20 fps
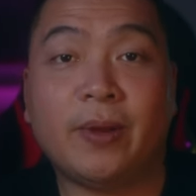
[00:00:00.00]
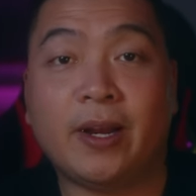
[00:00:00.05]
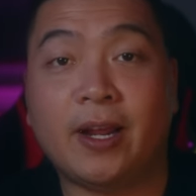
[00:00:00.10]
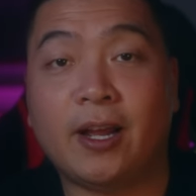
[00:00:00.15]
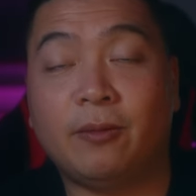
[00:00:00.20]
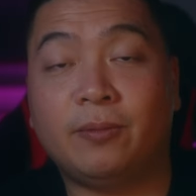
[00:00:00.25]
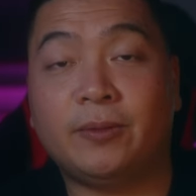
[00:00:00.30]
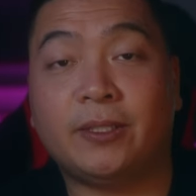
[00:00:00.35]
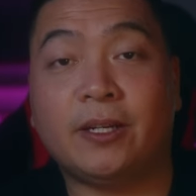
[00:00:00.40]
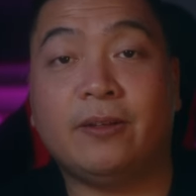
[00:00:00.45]
It
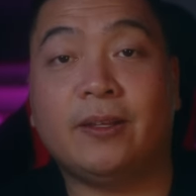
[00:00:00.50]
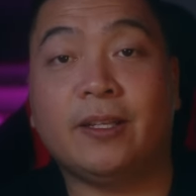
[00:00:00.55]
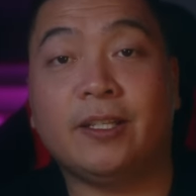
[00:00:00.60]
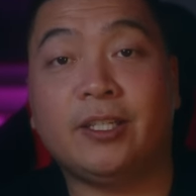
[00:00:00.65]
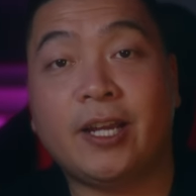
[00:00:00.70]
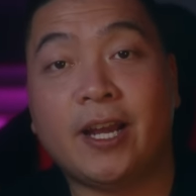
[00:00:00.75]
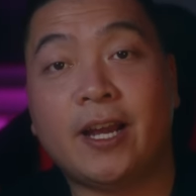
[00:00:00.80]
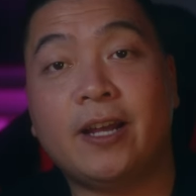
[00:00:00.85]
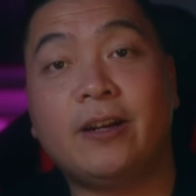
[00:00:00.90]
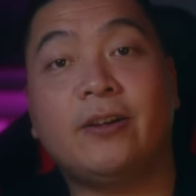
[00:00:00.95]
helps out the
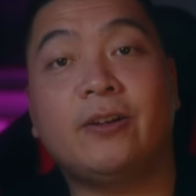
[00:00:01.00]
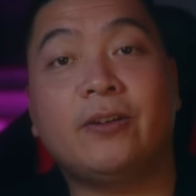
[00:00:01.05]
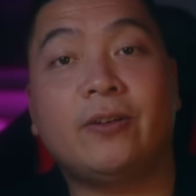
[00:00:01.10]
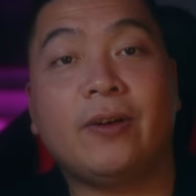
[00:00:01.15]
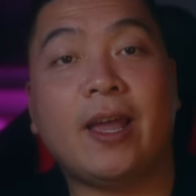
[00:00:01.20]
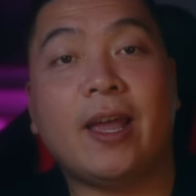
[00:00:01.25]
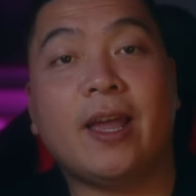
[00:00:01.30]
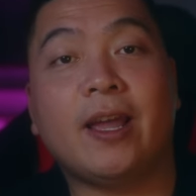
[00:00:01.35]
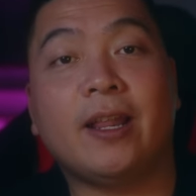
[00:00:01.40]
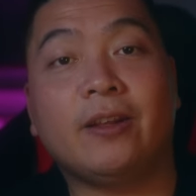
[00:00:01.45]
channel.
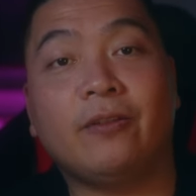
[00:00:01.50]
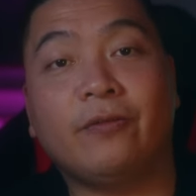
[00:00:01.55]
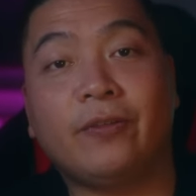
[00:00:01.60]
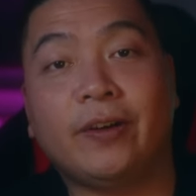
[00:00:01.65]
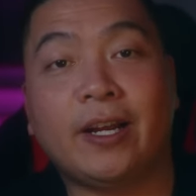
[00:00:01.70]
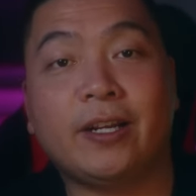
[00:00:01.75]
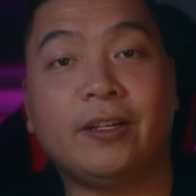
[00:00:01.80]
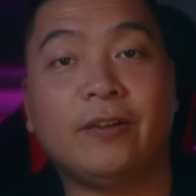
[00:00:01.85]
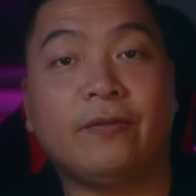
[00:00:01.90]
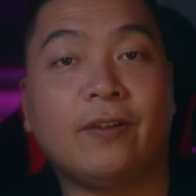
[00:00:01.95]
And don't
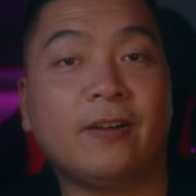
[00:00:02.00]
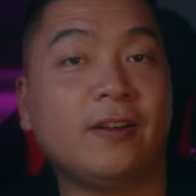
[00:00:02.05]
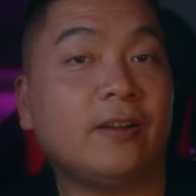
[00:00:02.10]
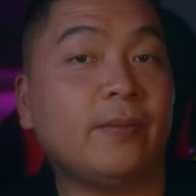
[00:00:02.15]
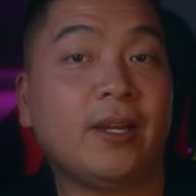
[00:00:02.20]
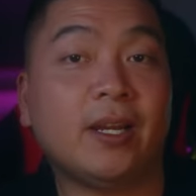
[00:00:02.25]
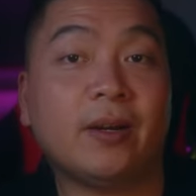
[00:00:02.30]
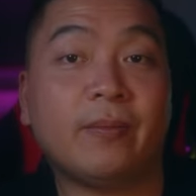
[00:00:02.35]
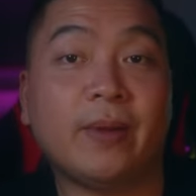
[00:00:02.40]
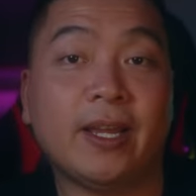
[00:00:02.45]
forget to follow
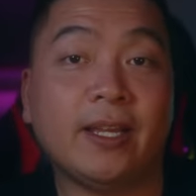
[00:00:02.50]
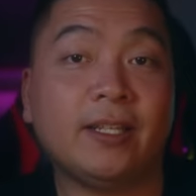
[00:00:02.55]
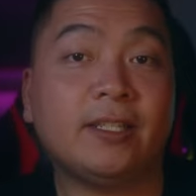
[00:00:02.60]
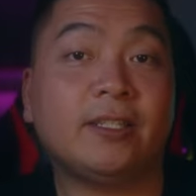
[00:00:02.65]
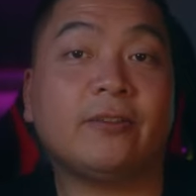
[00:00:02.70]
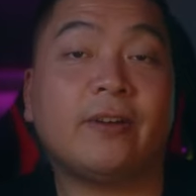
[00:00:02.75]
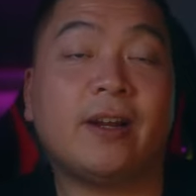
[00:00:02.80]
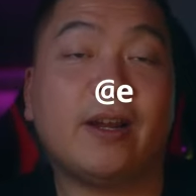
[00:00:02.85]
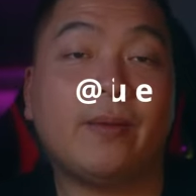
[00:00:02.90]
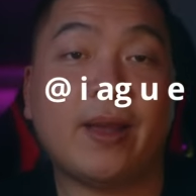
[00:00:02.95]
me on my
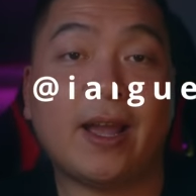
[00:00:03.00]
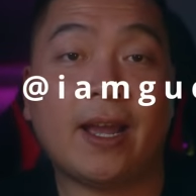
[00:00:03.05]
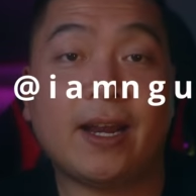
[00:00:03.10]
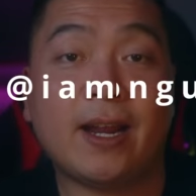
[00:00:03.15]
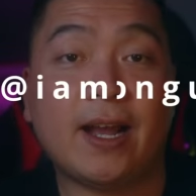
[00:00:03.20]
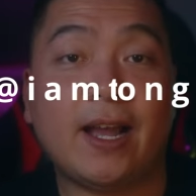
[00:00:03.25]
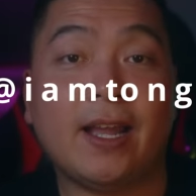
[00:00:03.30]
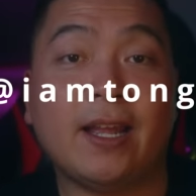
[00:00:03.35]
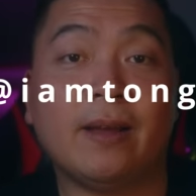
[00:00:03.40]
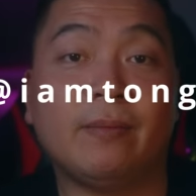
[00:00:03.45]
Instagram at
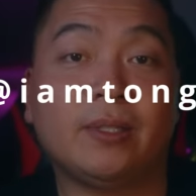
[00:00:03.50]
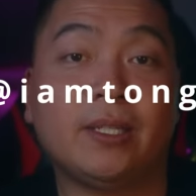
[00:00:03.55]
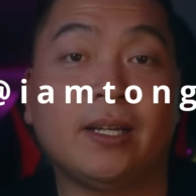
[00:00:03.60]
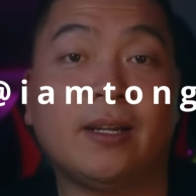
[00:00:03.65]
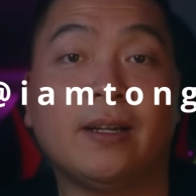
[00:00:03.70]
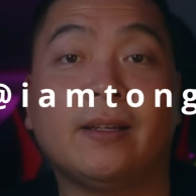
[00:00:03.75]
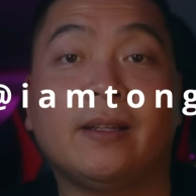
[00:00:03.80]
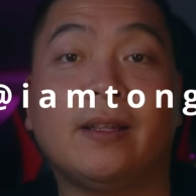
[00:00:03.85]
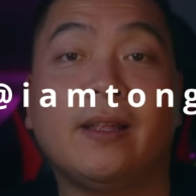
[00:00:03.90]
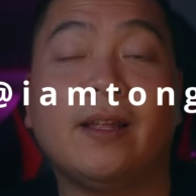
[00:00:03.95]
I am
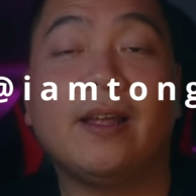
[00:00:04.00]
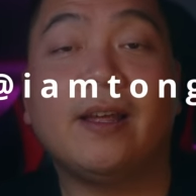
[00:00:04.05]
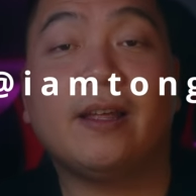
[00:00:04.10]
tongue.